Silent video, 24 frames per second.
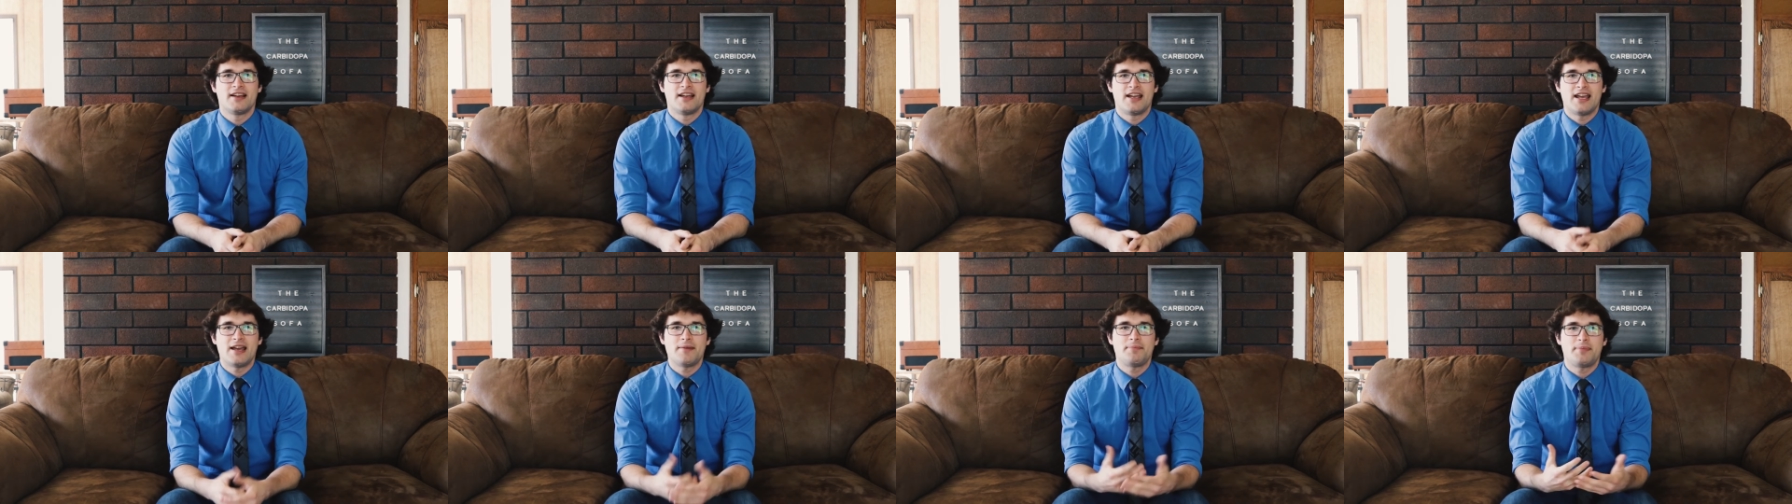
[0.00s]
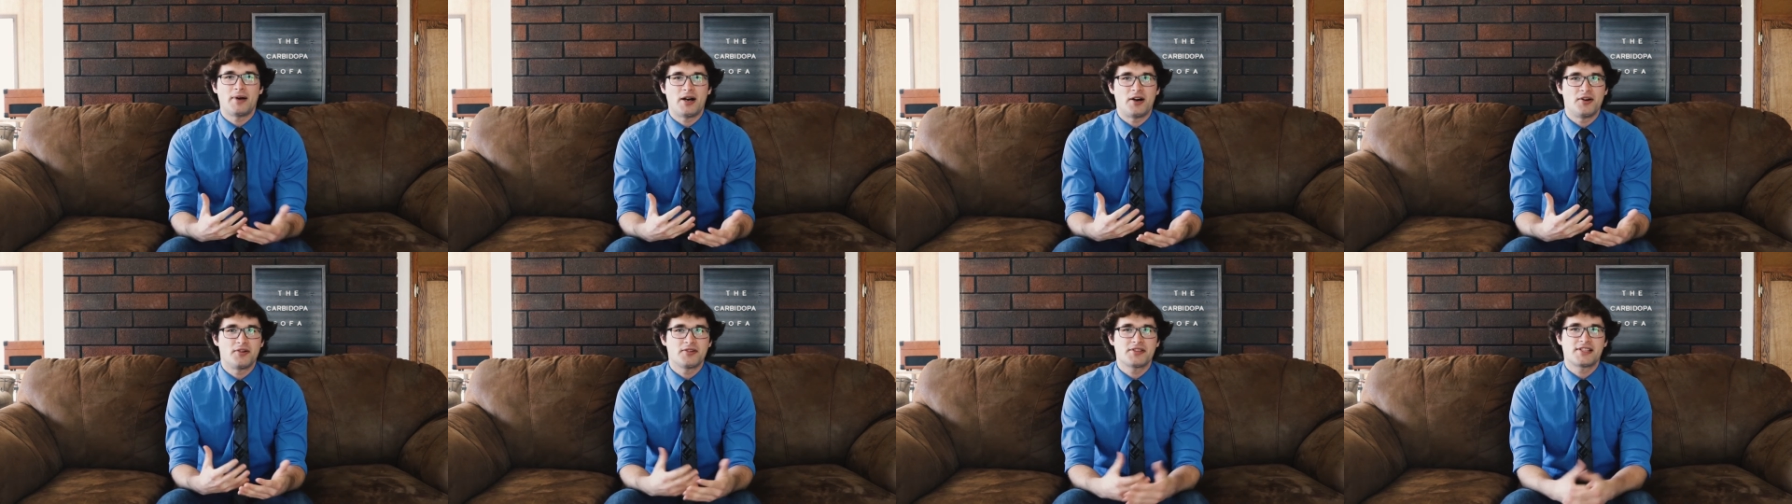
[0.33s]

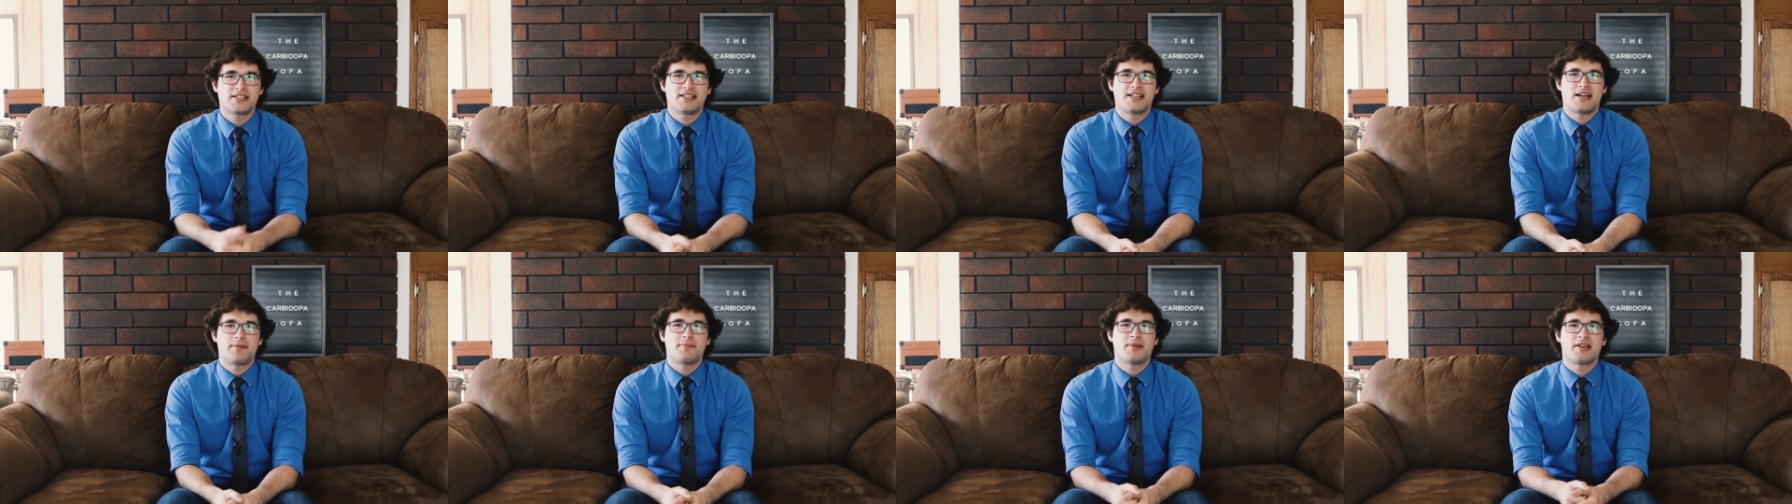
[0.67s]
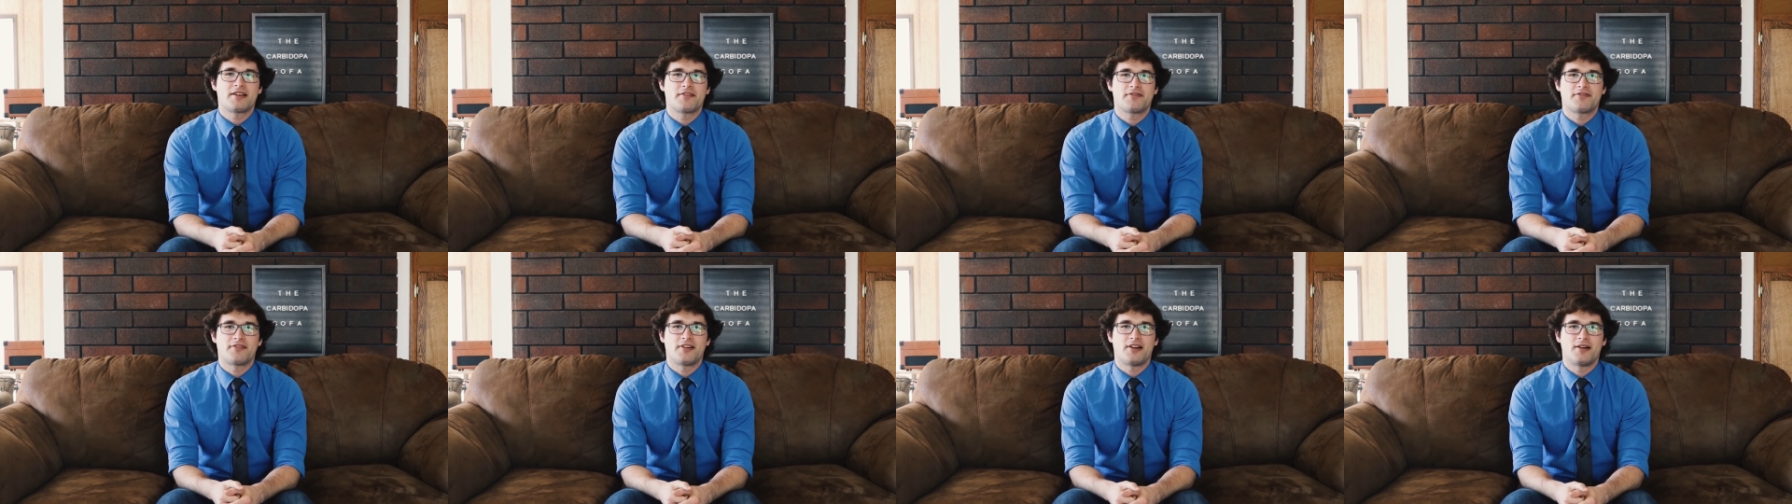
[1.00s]
Hippo
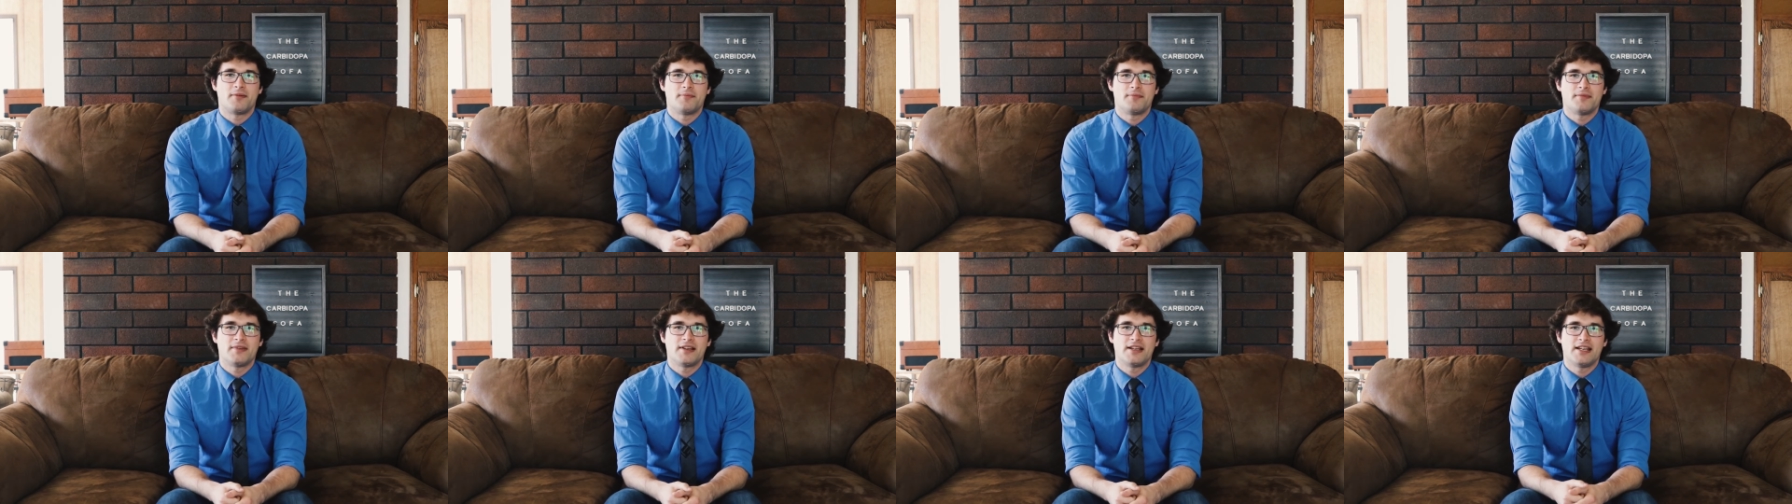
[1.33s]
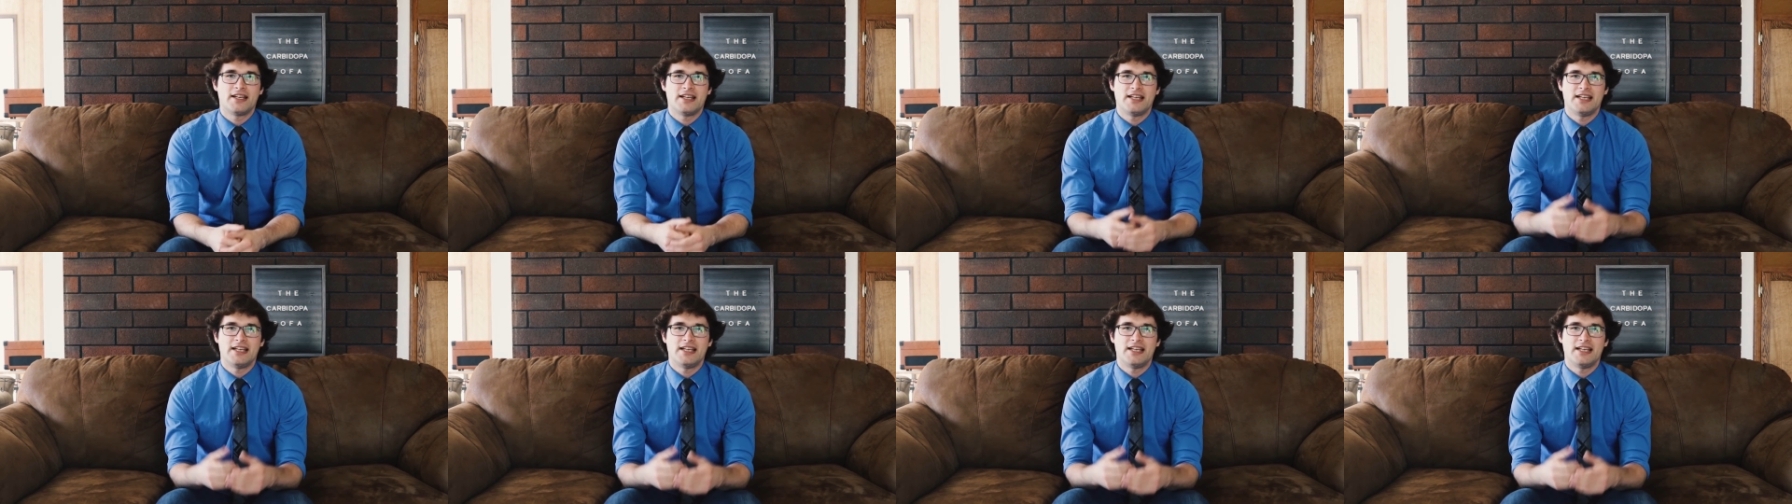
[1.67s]
stemming from